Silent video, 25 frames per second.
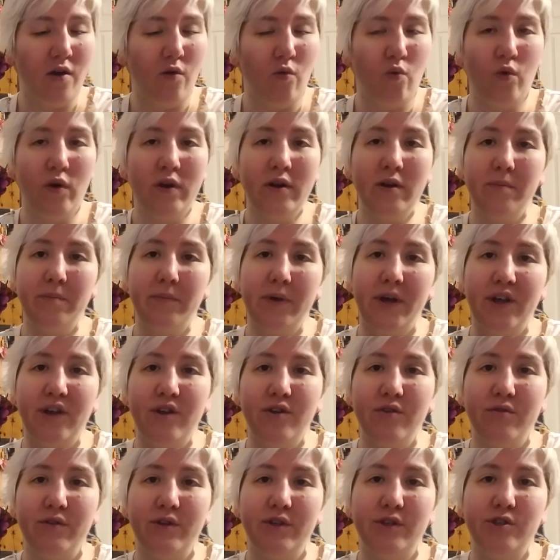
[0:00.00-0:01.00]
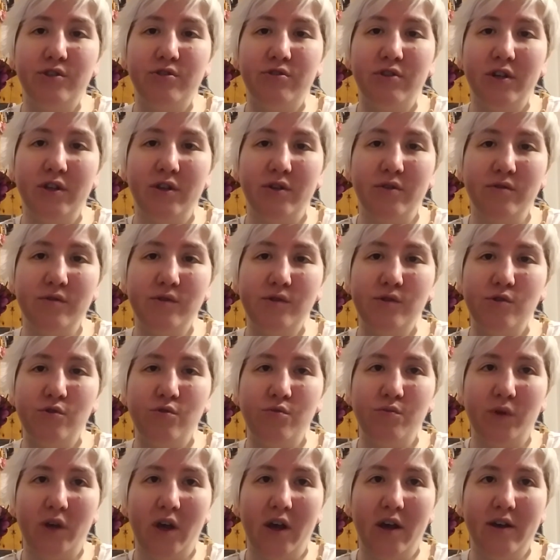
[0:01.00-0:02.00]
What a pain to restring those
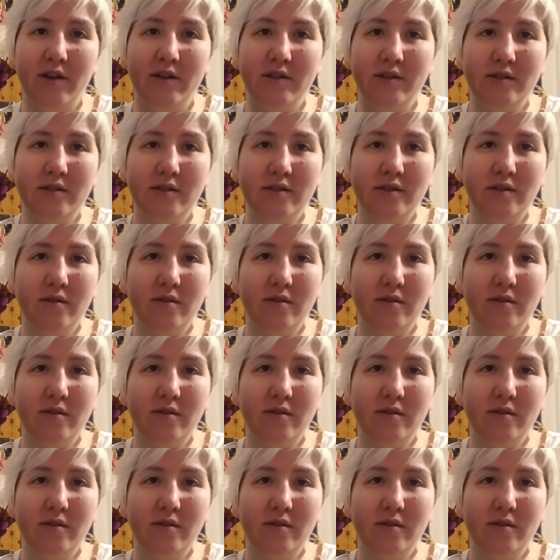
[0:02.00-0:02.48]
soon, guys.